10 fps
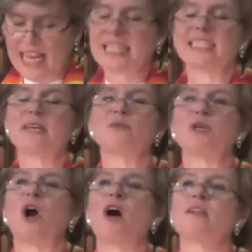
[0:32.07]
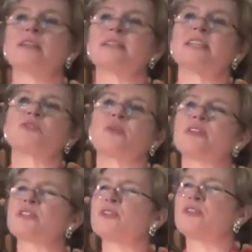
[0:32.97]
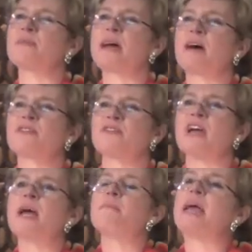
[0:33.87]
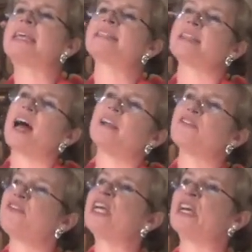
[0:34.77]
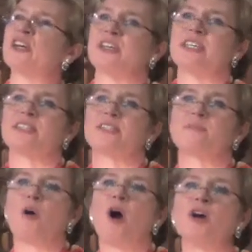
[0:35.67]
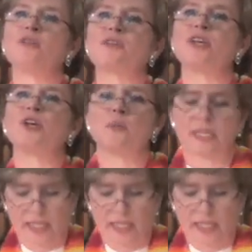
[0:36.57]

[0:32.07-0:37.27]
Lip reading: It seems we all exist with a certain amount of baseline fear. It's part of the human